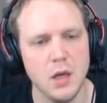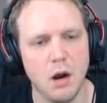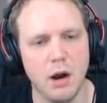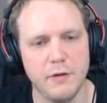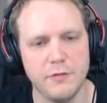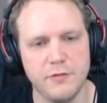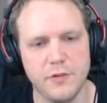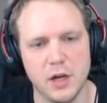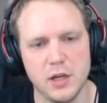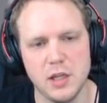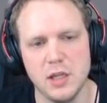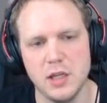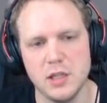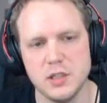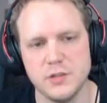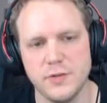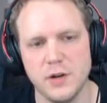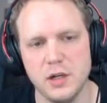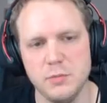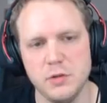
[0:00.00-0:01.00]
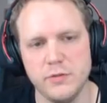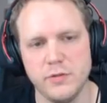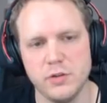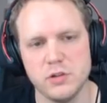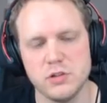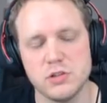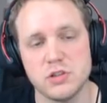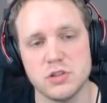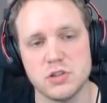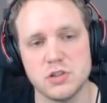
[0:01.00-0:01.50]
All right. Fine. And then let's finally move
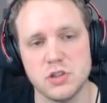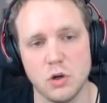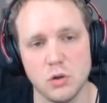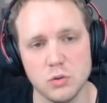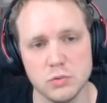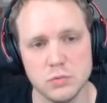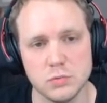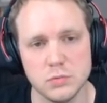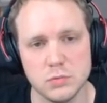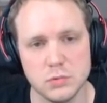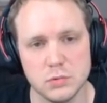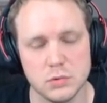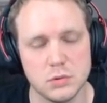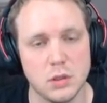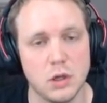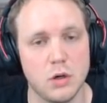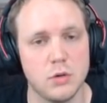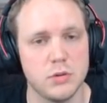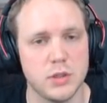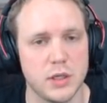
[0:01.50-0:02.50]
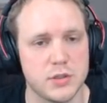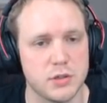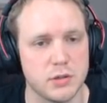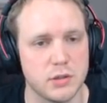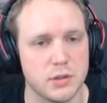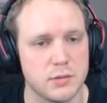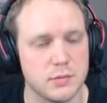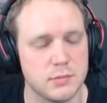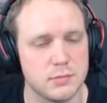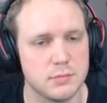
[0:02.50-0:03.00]
on to soul. Level oh yeah. One.
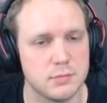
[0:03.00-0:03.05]
Sorry.